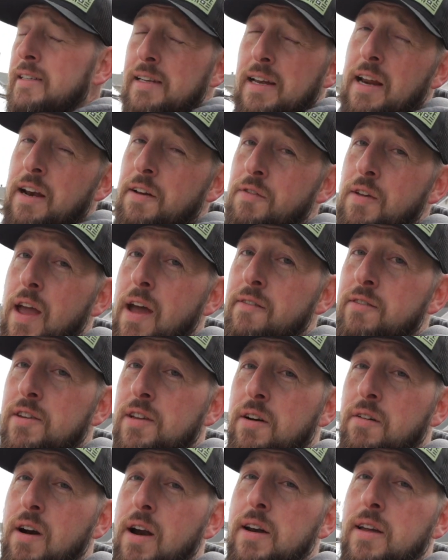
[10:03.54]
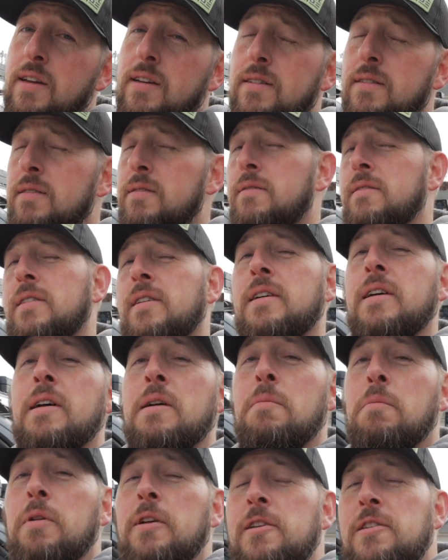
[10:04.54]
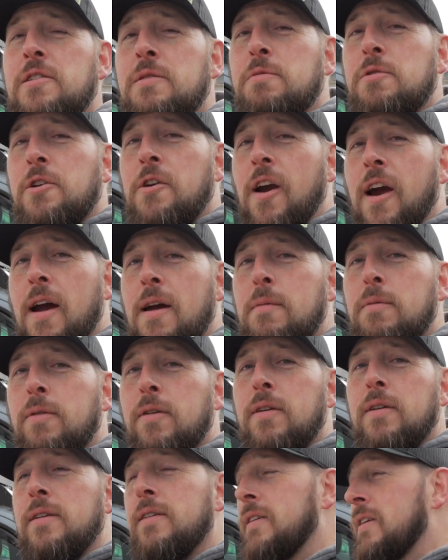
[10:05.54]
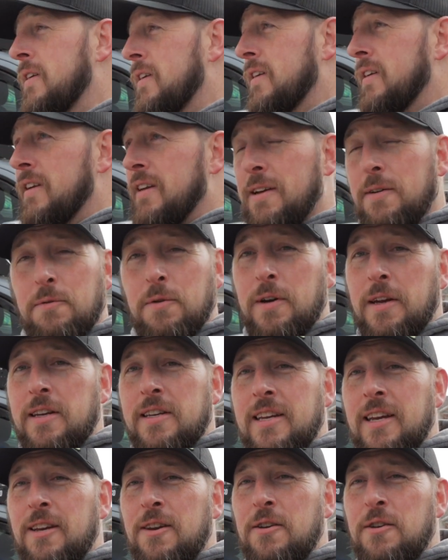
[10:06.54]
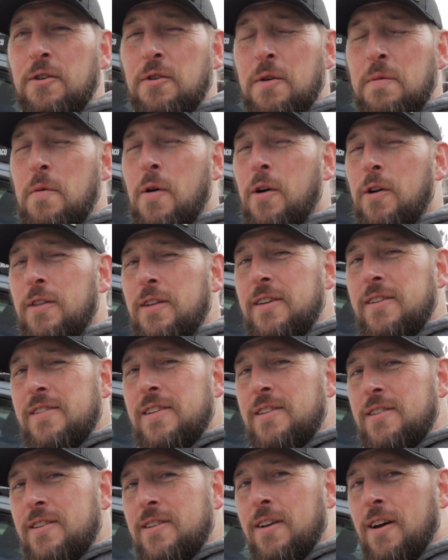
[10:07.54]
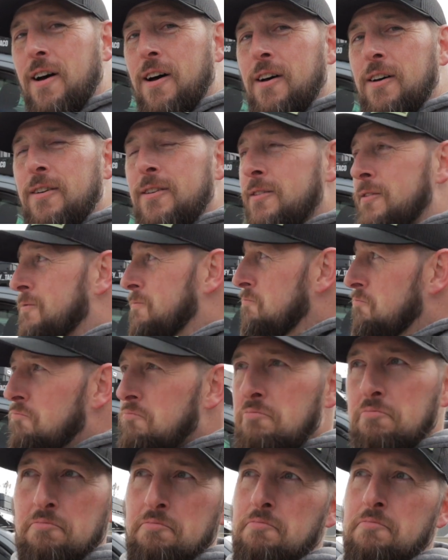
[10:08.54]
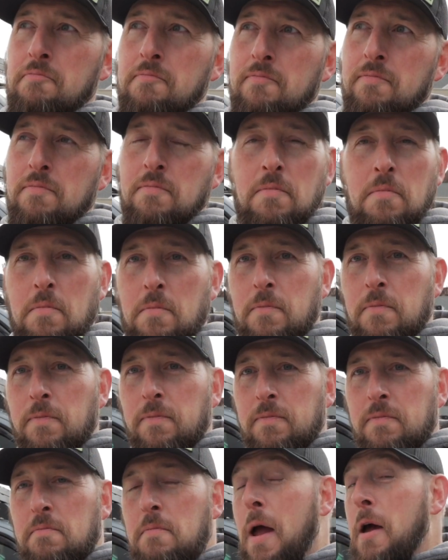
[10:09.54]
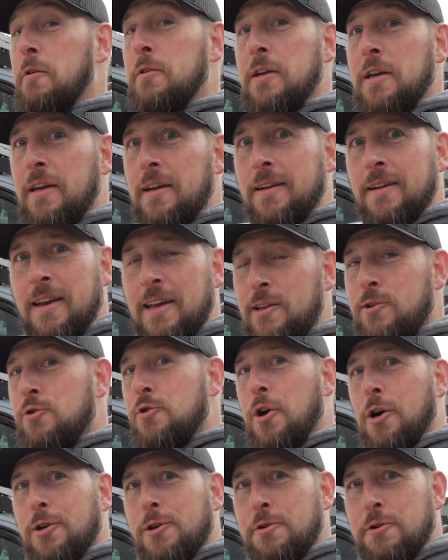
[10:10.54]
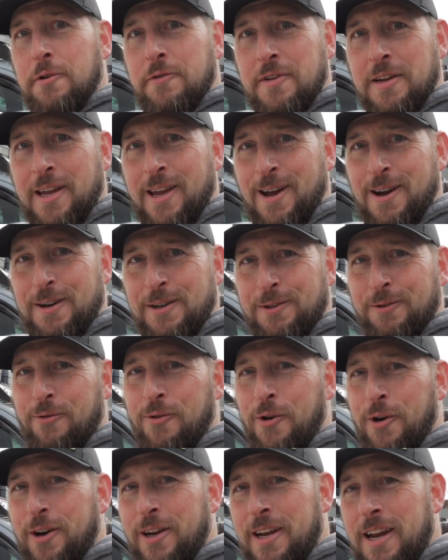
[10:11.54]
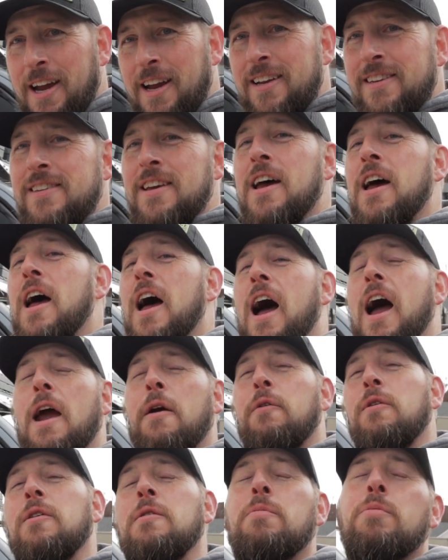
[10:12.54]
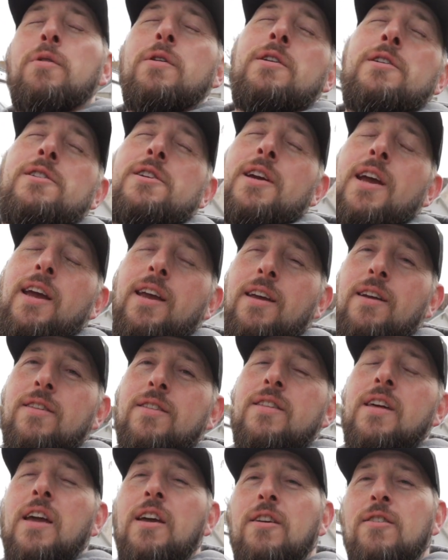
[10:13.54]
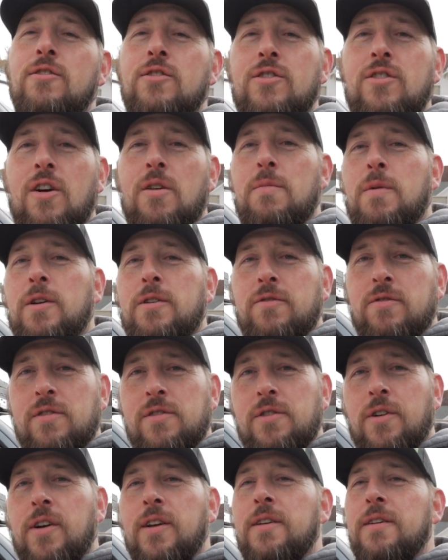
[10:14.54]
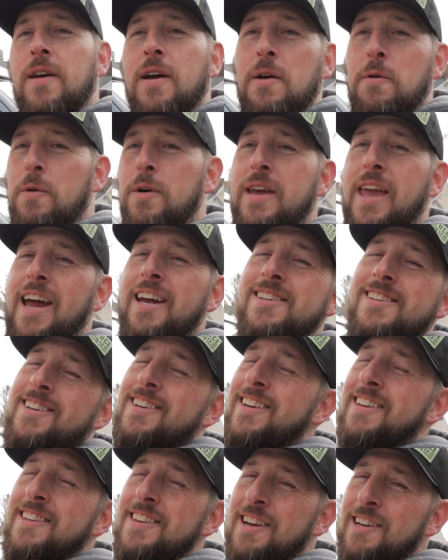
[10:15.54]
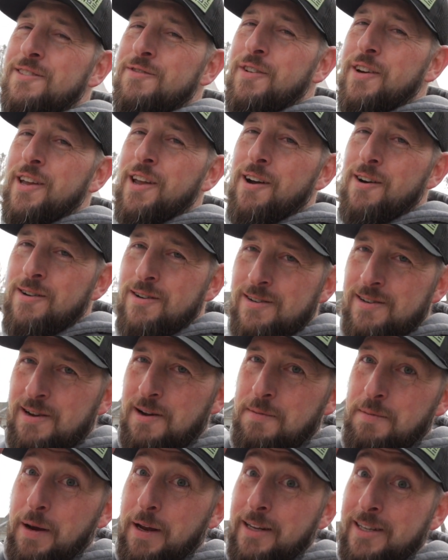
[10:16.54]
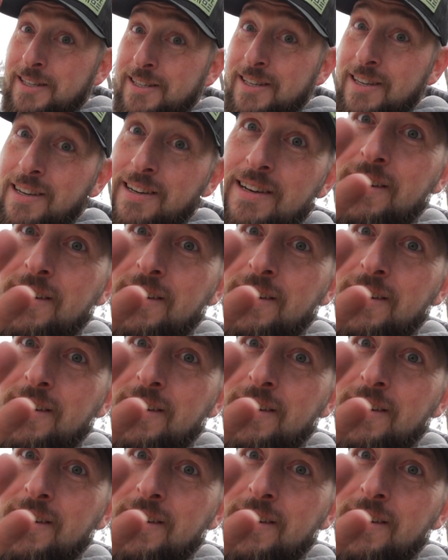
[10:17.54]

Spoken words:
And if you haven't already, please subscribe. We'll continue doing more of these install mounting instructional videos for you guys. I really appreciate you. Thank you so much for joining. We'll catch you in the next video. Peace.